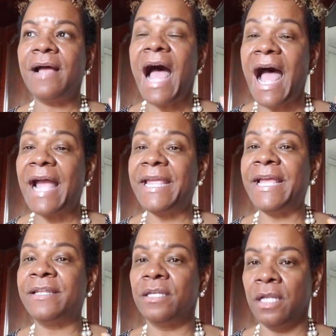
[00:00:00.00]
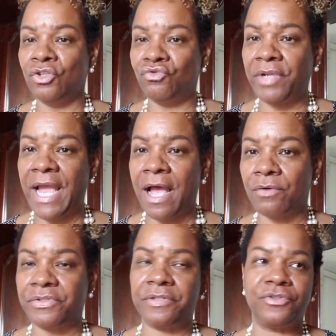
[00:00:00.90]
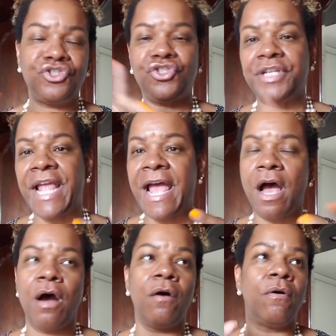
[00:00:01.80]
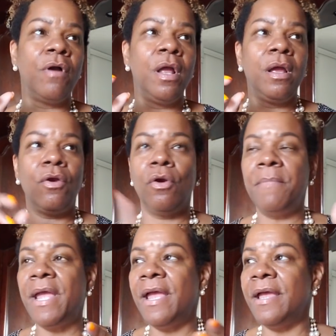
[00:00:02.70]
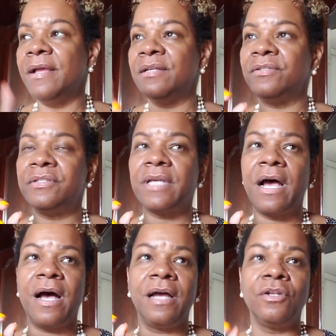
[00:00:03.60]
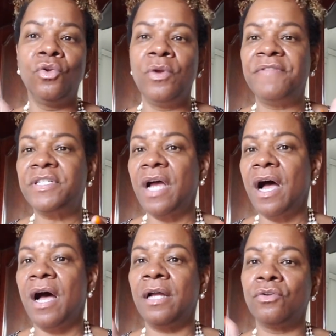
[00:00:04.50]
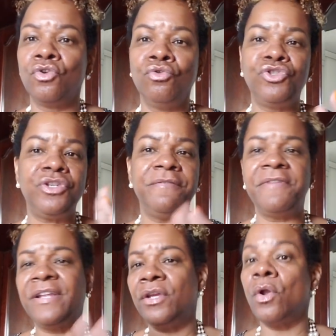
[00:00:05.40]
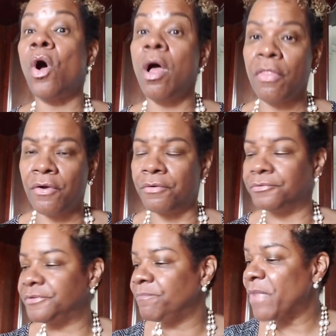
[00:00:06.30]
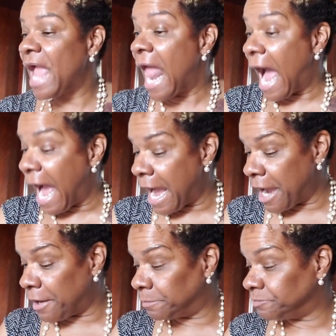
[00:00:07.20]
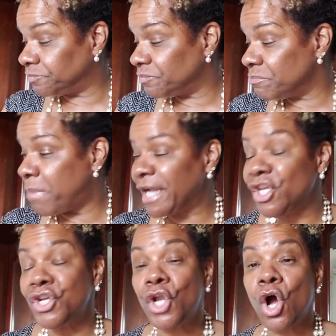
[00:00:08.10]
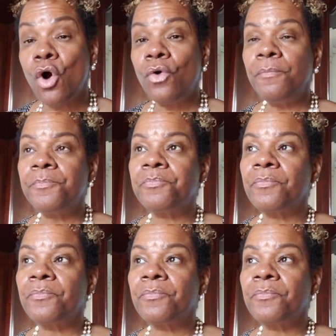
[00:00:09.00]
high-end luxury houses, Chanel, Hermes, Louis Vuitton, Gucci, Fendi, you know, all those. But, you know,